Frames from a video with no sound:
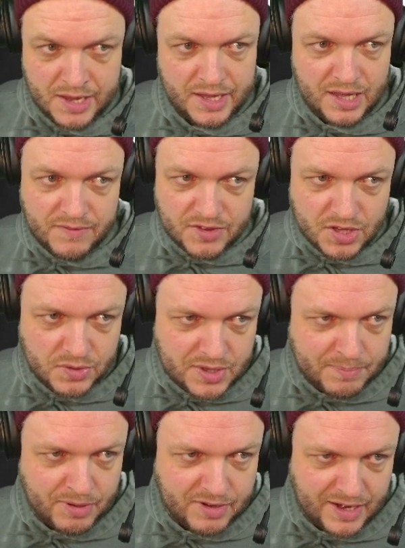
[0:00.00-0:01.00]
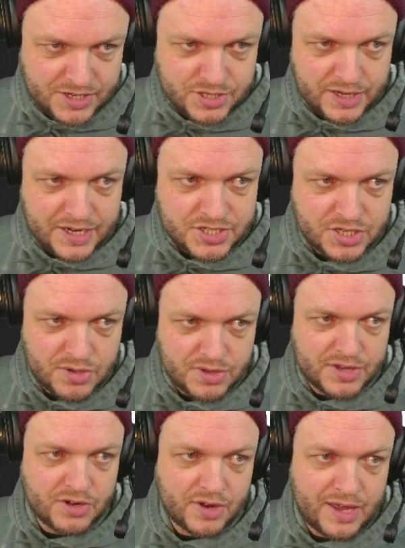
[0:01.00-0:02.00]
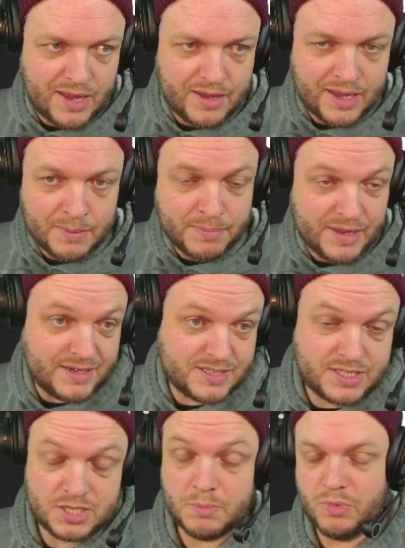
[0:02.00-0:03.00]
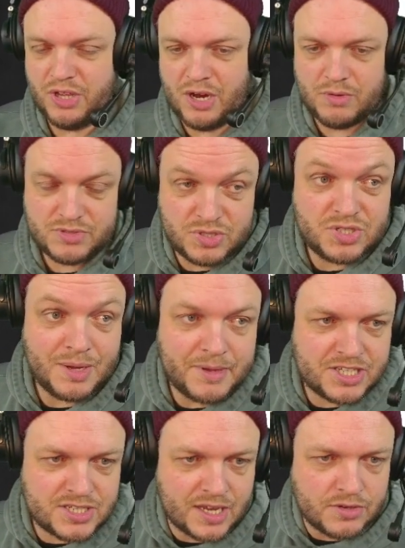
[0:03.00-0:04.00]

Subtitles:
Even though the opponent actually executed their game plan to some extent,